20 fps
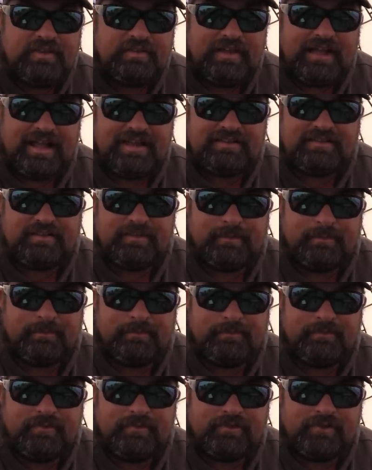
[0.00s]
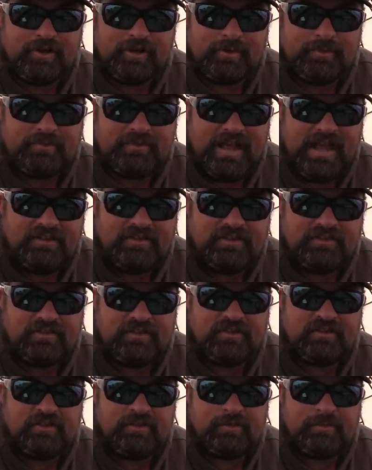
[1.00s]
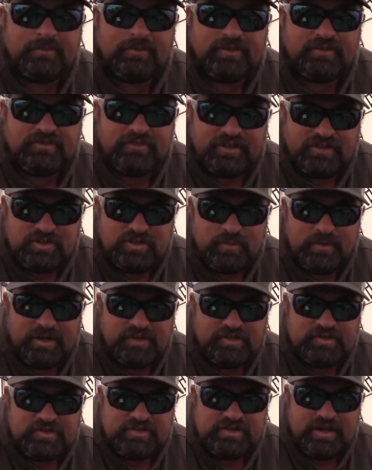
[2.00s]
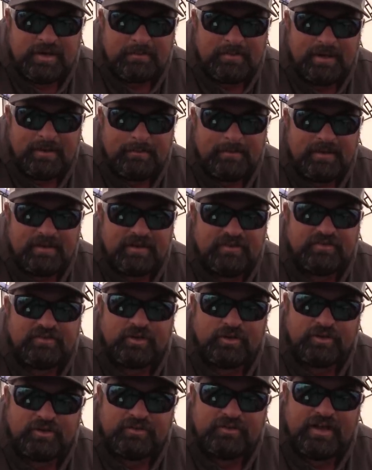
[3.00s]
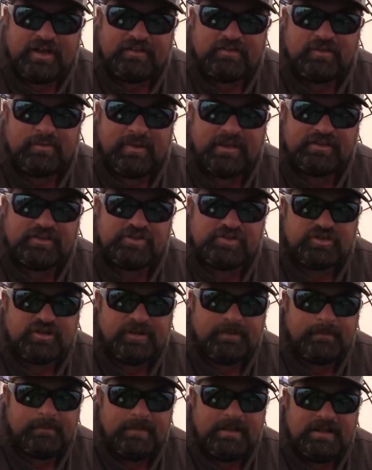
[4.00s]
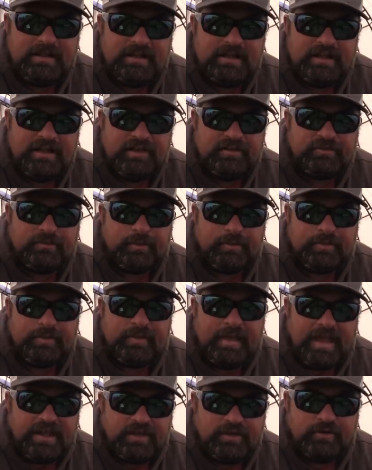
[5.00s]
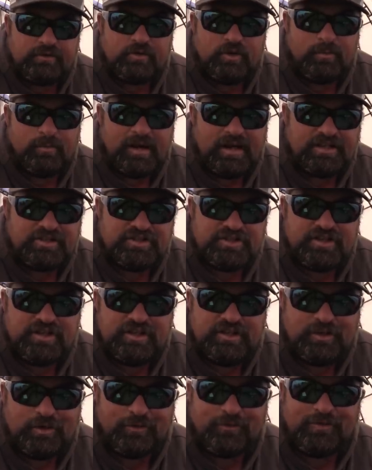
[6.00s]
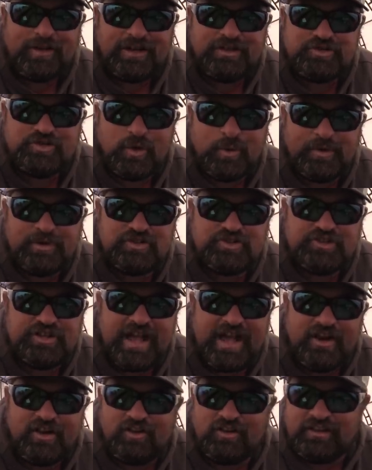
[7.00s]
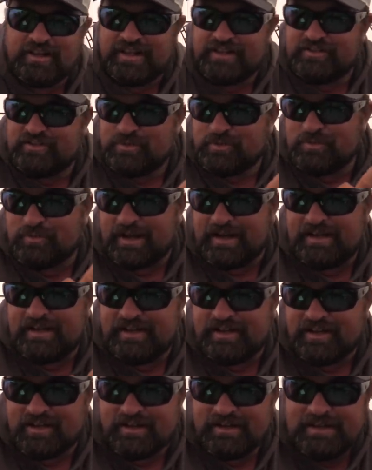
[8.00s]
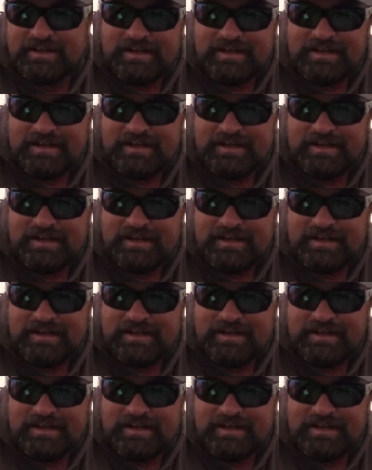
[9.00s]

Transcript: They had some circumstances and some situations come up, and they still decided to make the trip. So thank you so much. You'll find Joey's channel linked right here.